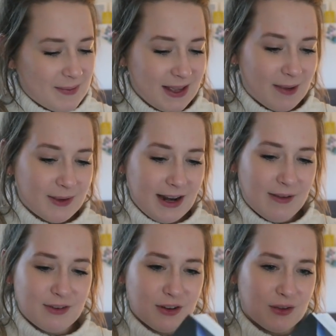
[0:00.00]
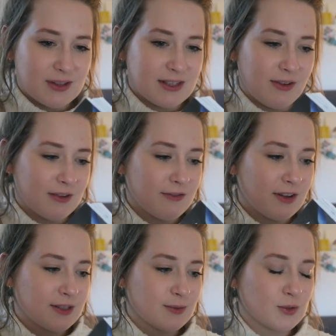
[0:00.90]
but yeah, I'm going to have a look through it, see if I can
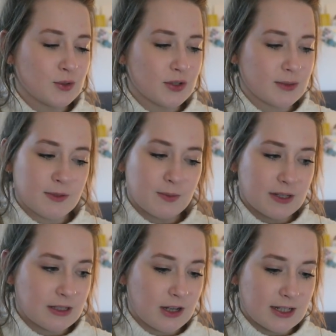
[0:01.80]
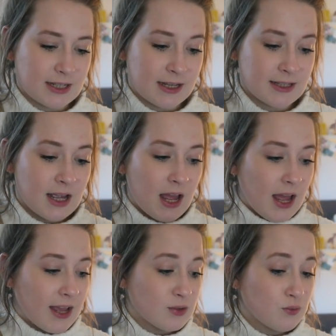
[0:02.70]
find some cool Christmas present ideas.
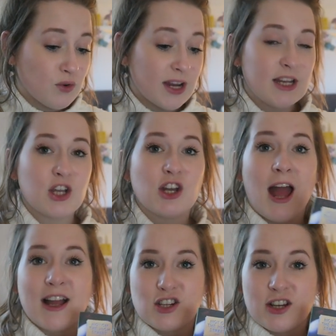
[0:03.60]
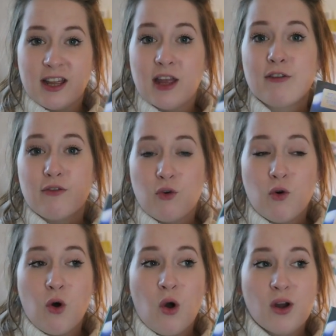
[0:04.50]
It's really good actually
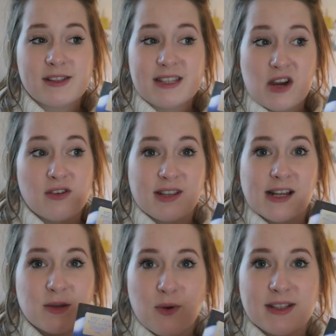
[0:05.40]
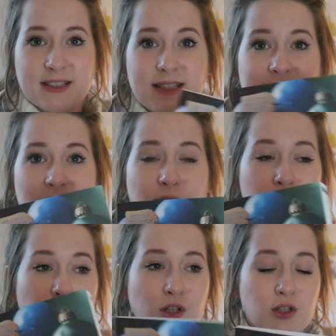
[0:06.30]
for Secret Santa presents, if
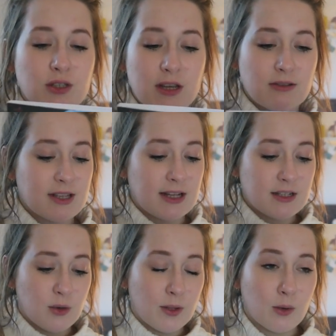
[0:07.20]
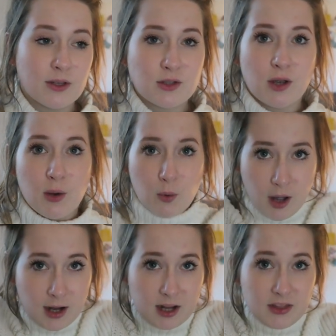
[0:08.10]
you're going to do Secret Santa. We always do it at
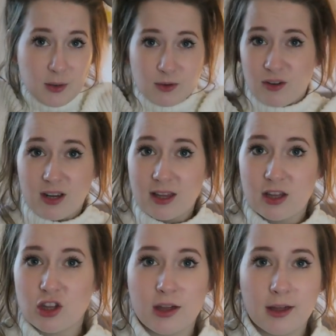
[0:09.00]
work. I think we're doing it this